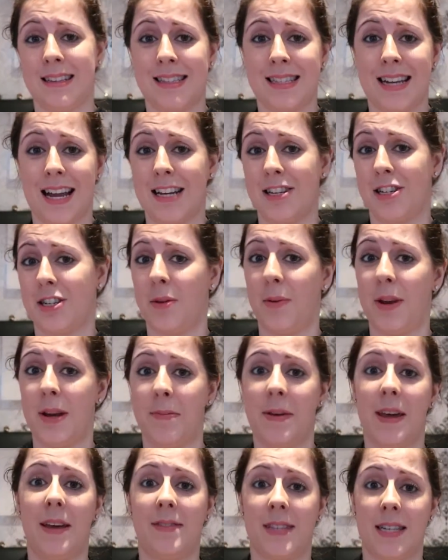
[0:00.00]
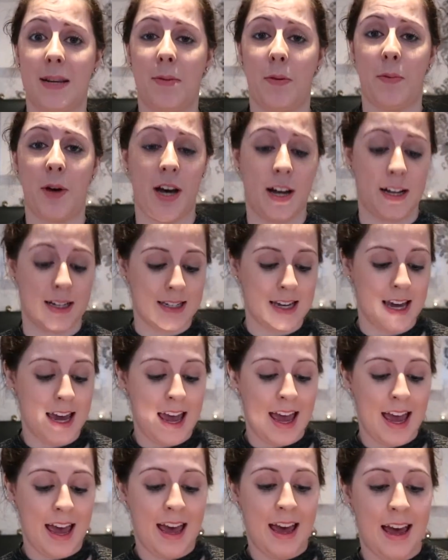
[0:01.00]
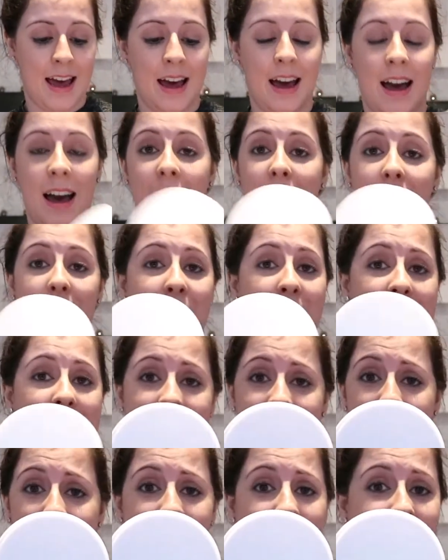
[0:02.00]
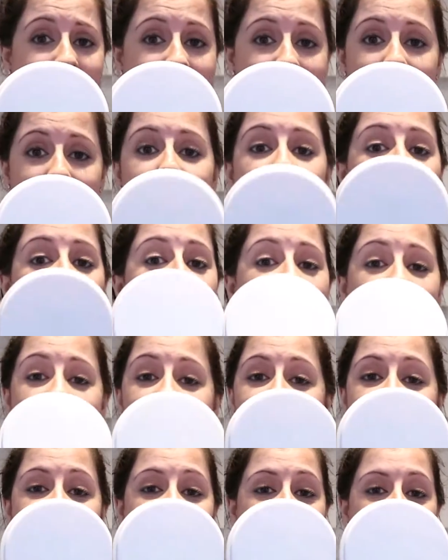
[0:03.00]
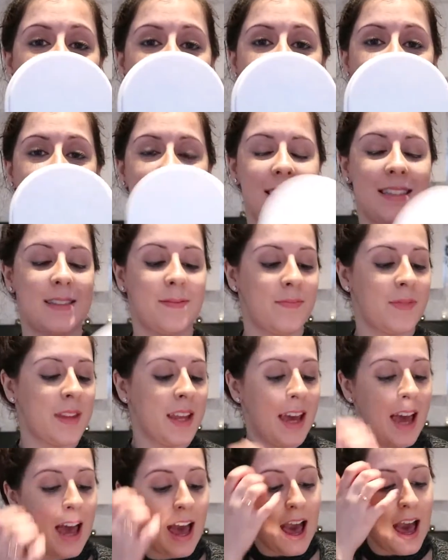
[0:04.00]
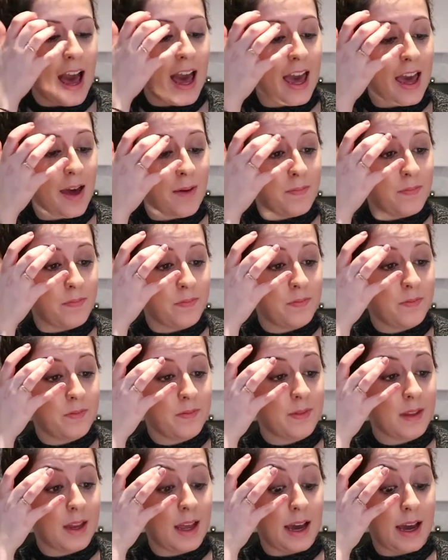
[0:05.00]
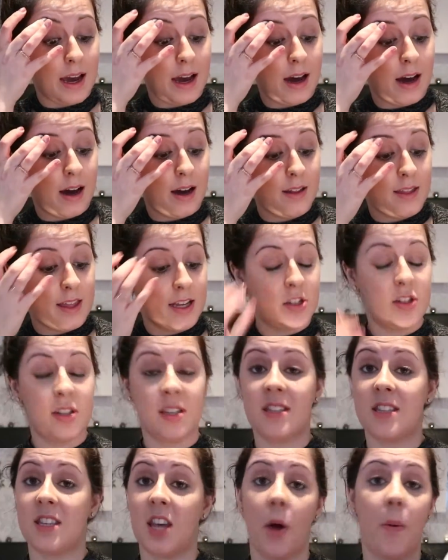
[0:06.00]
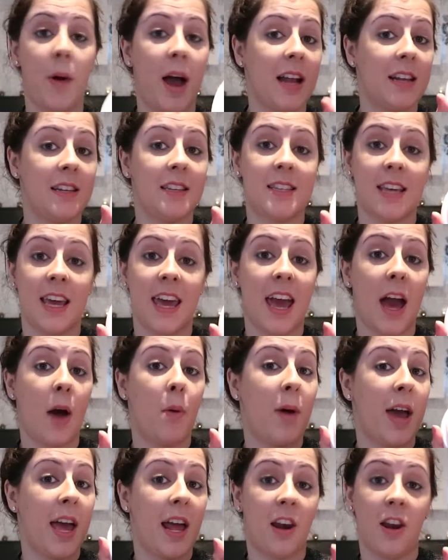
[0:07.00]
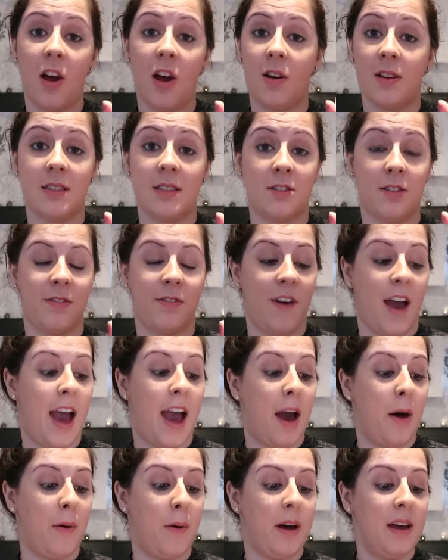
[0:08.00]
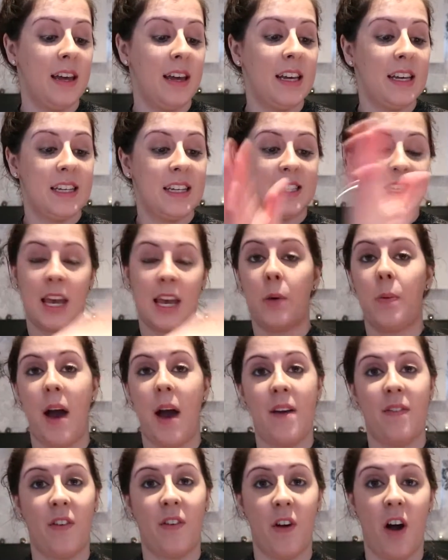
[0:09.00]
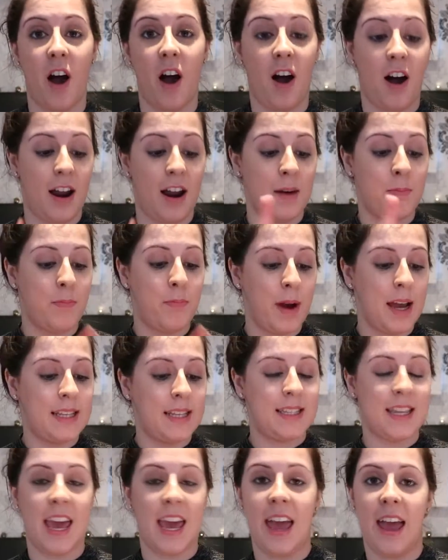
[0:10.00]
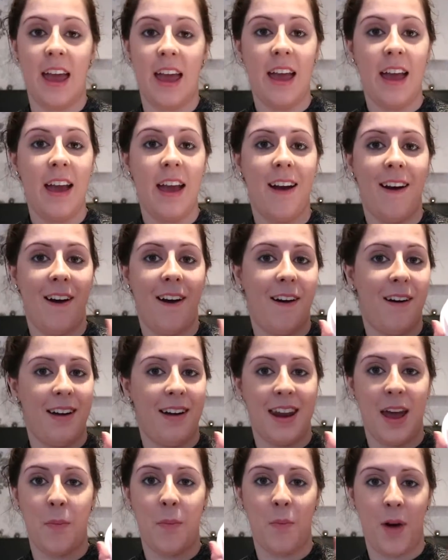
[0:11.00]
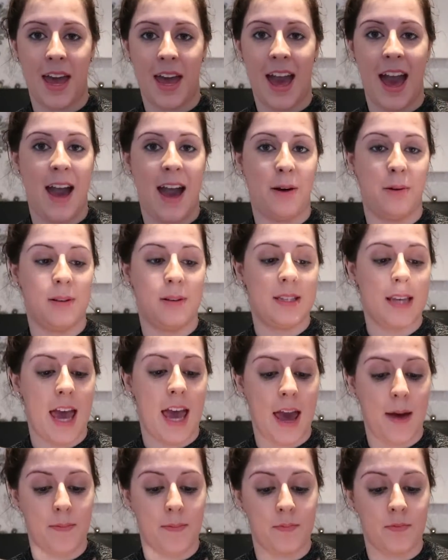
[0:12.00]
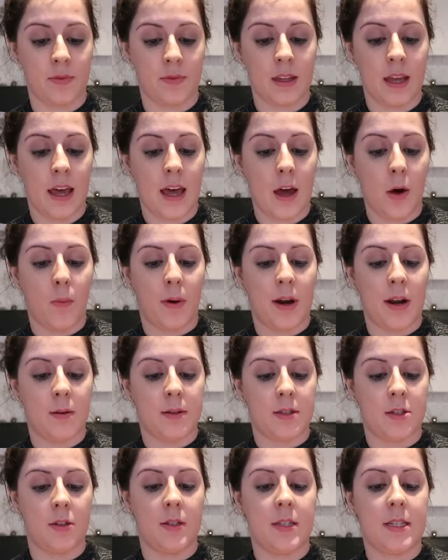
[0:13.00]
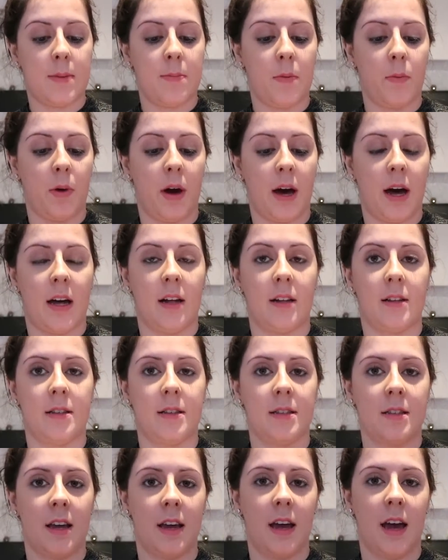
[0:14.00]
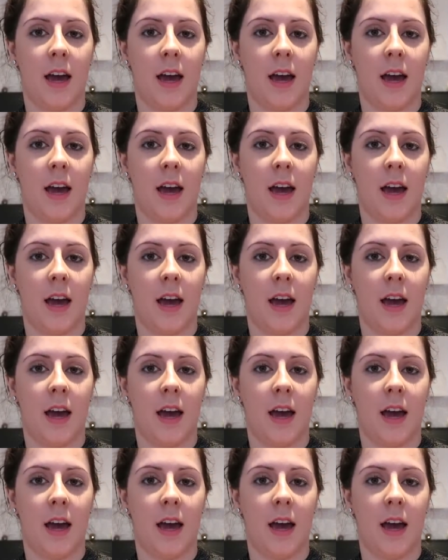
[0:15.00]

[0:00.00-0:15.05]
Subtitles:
/ doing a bit of Slimming World, my scales, my weighing scales, they're just so handy. I weigh a lot of stuff out, stick whatever on, press it on and weigh it out. When I was doing Slimming World,